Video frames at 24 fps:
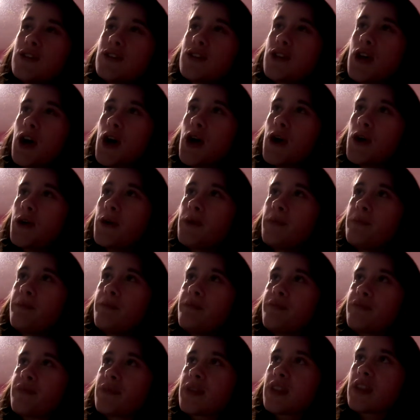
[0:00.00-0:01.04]
so
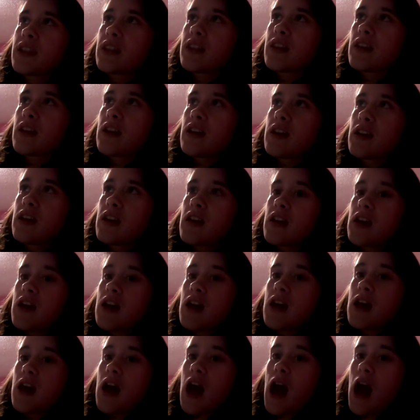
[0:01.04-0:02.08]

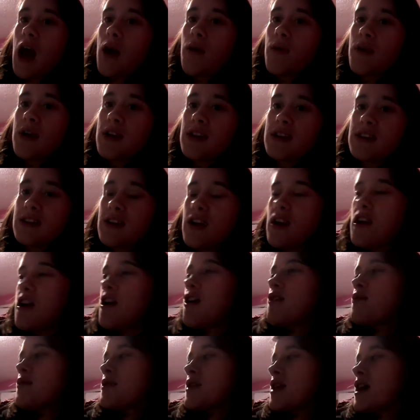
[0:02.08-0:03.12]
I want to start
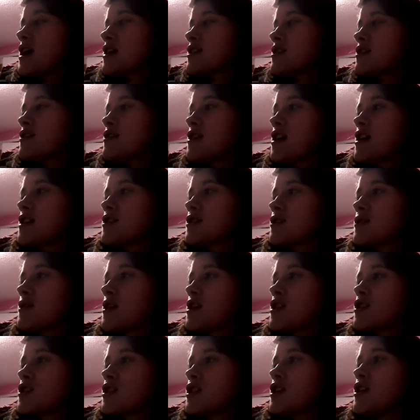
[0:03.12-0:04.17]
off with asking you guys a
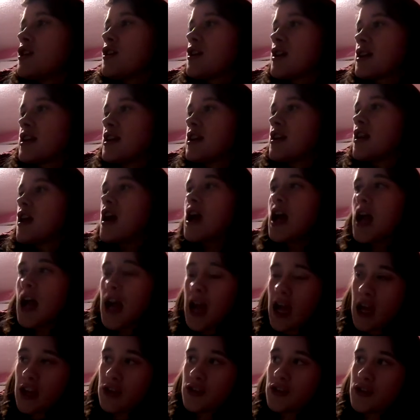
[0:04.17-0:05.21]
question. You can
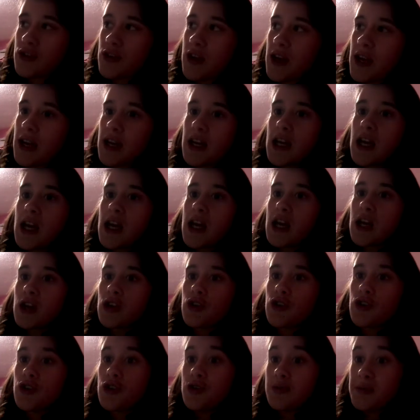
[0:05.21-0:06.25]
answer it
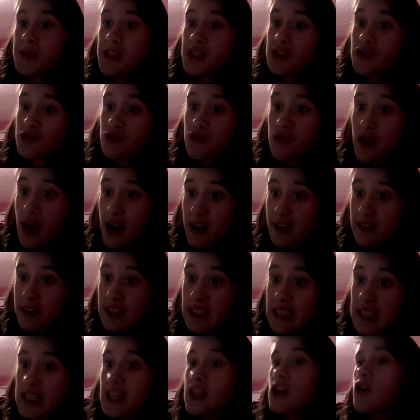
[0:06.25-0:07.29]
to me
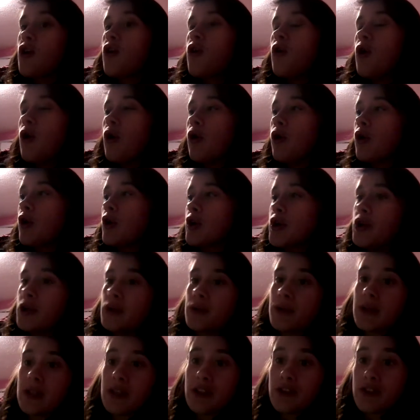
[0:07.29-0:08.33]
directly or
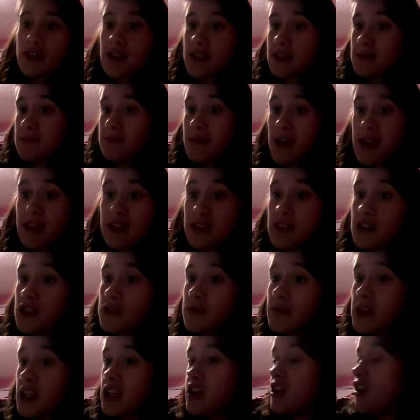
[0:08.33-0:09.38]
you can just
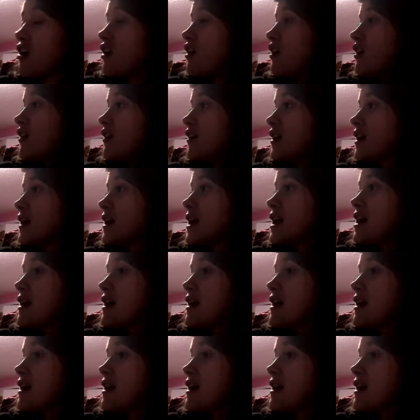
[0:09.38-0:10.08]
message me on